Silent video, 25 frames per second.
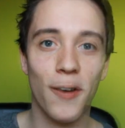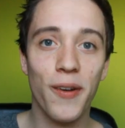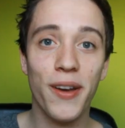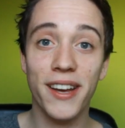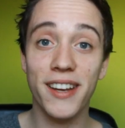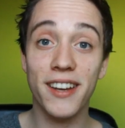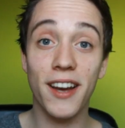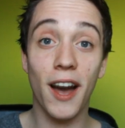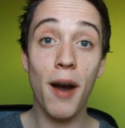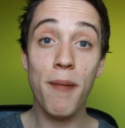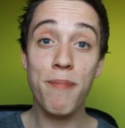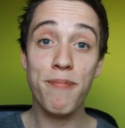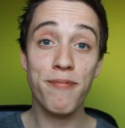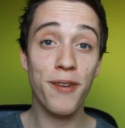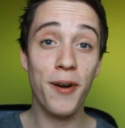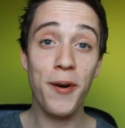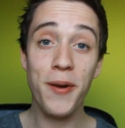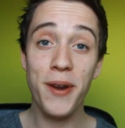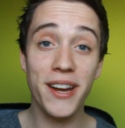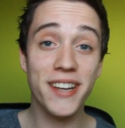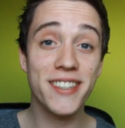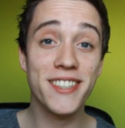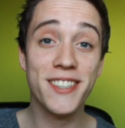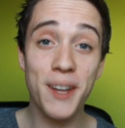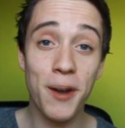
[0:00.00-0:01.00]
Okay,
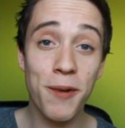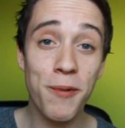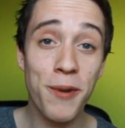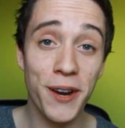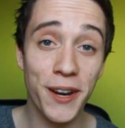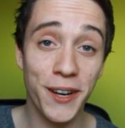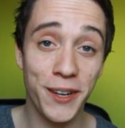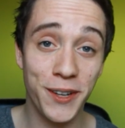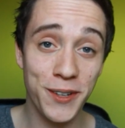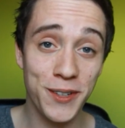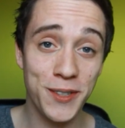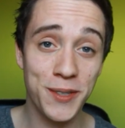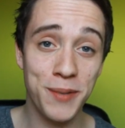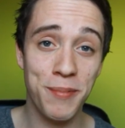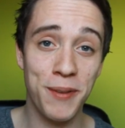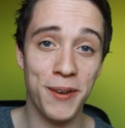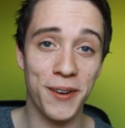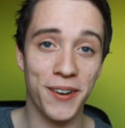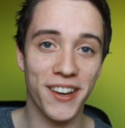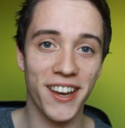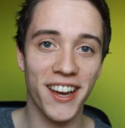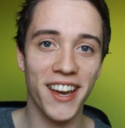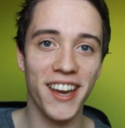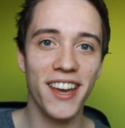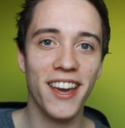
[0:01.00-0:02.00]
upvoting is not what it used to
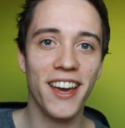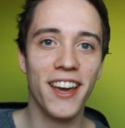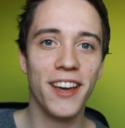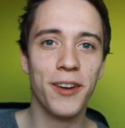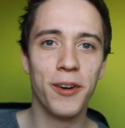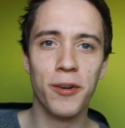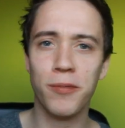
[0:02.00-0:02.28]
be, okay?